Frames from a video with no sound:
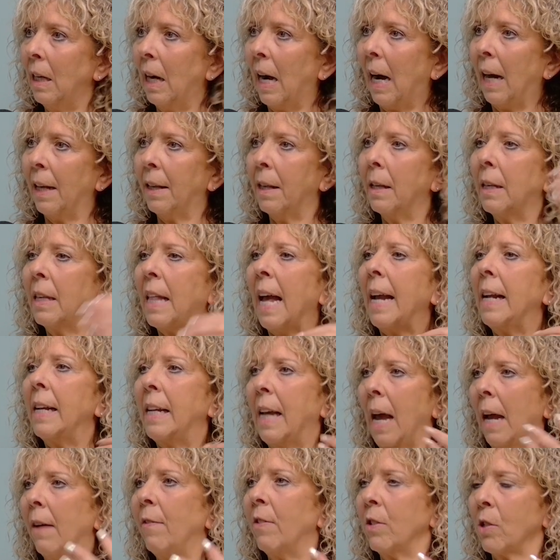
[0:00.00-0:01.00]
And they
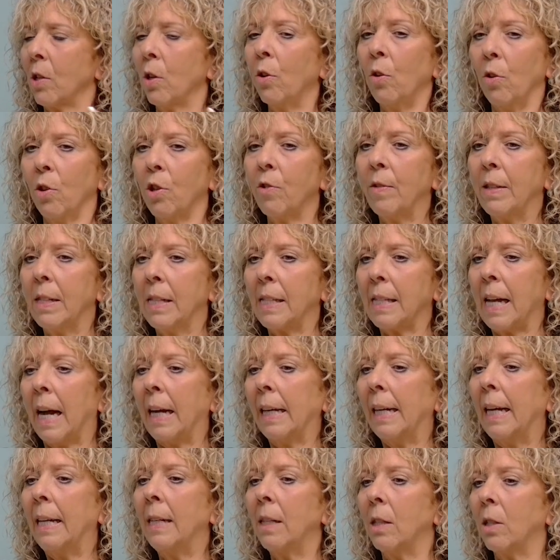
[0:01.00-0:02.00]
gave us another
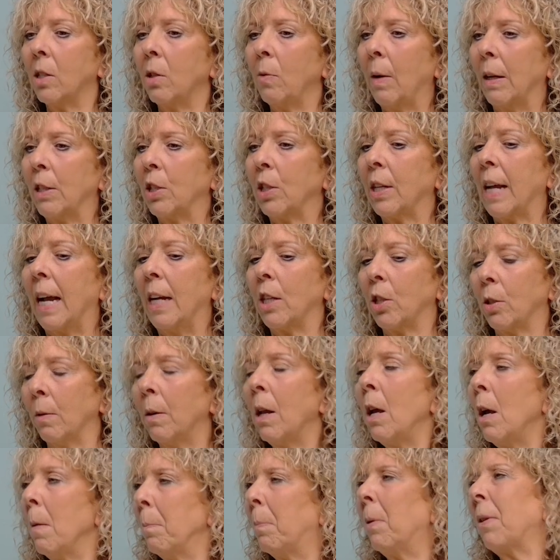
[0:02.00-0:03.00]
insight into education.
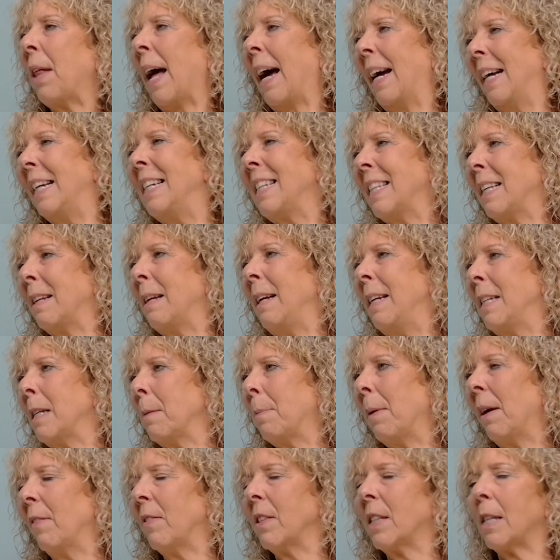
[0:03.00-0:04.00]
But that is a
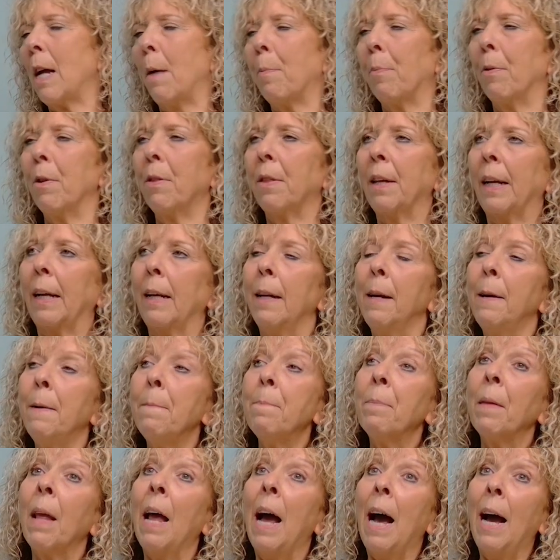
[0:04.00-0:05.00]
bit of a separate thing.
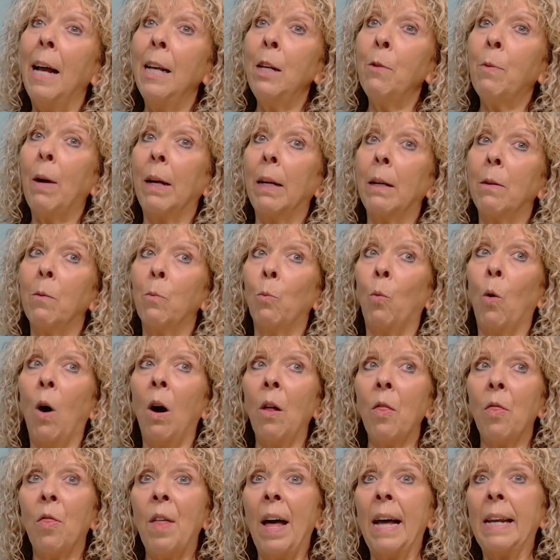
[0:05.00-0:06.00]
Yeah. Anyway,
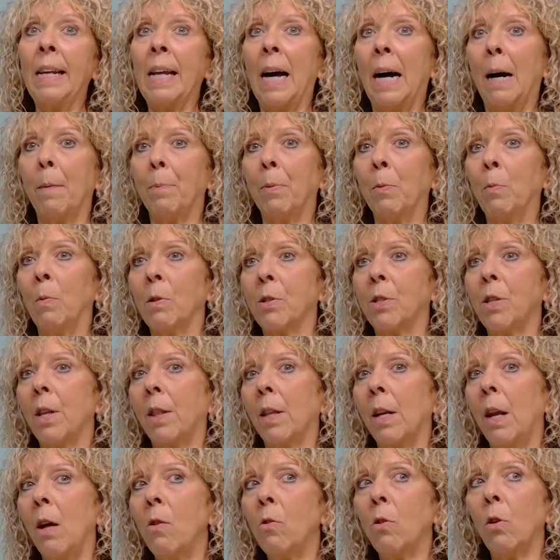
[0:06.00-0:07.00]
what then happened was, so the
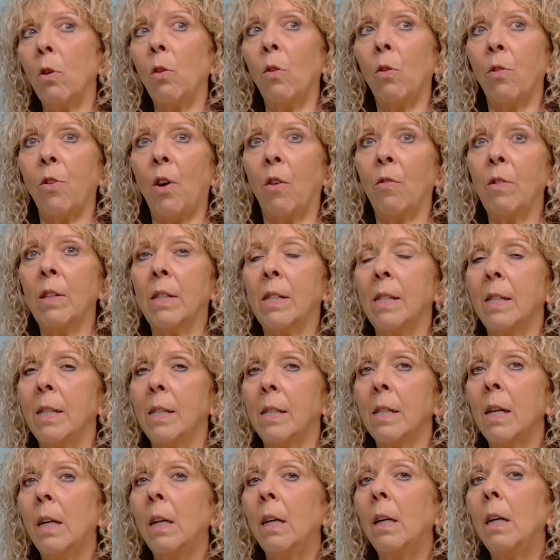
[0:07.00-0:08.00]
local
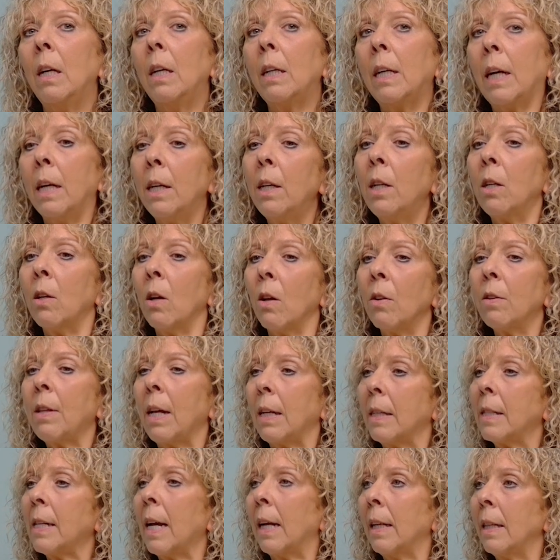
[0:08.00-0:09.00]
authorities, can you not
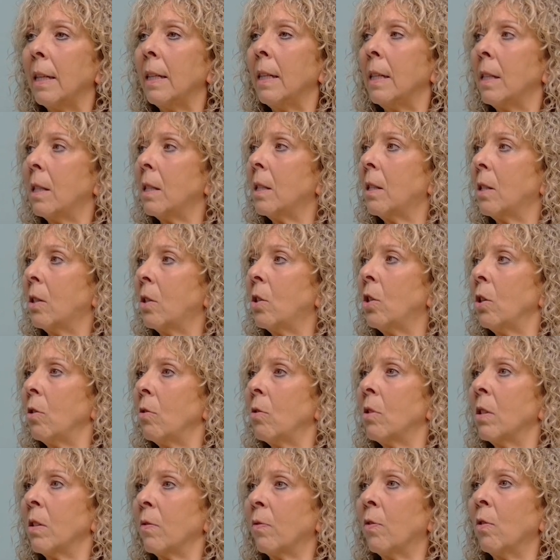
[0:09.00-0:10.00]
take these
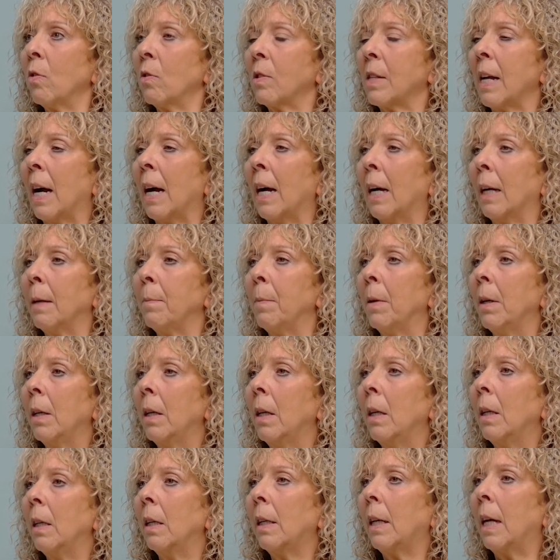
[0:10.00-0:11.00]
students full time?
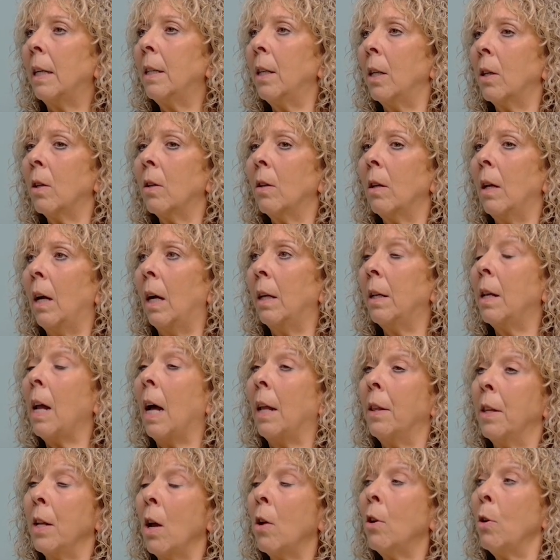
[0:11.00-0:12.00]
Can you?
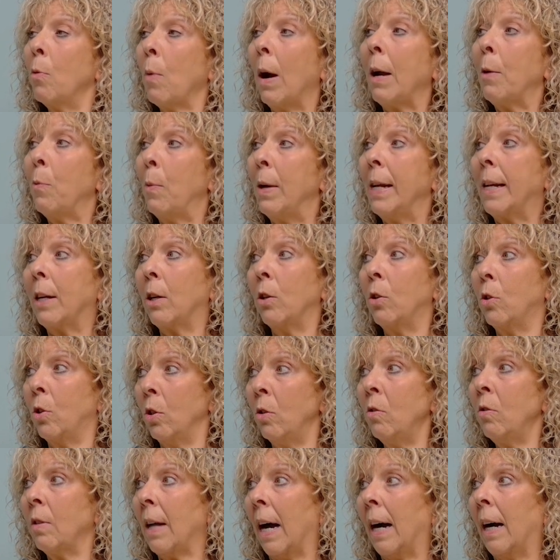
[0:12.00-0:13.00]
And the only way we could
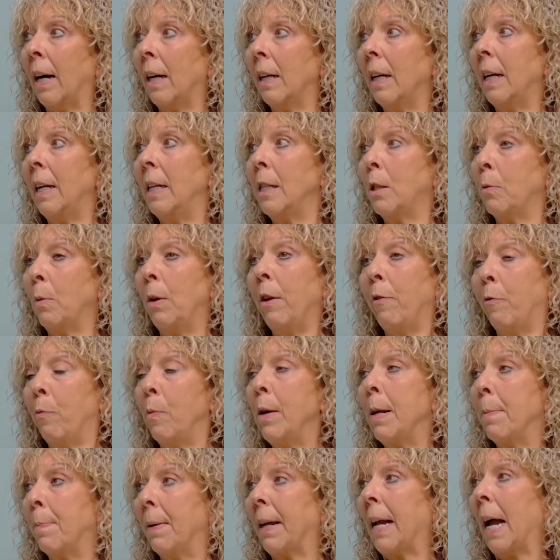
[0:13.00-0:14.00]
do that is if
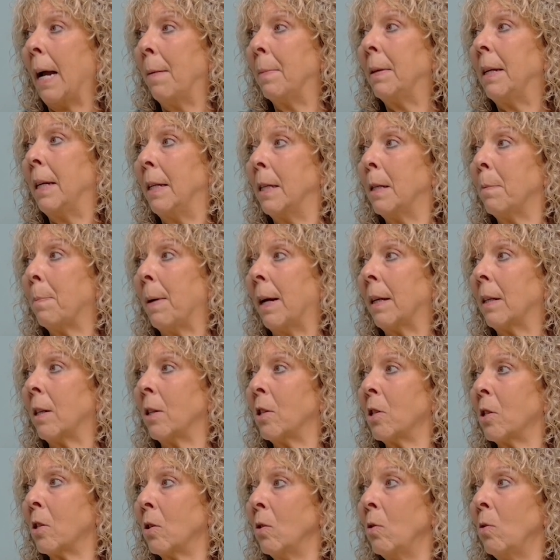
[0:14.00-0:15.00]
we became an independent
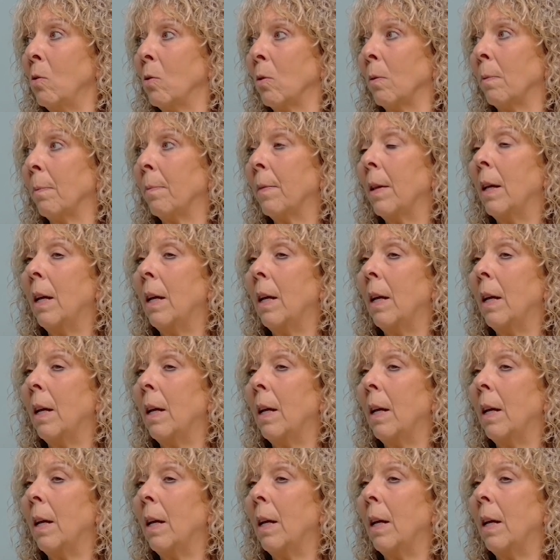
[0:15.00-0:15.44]
school.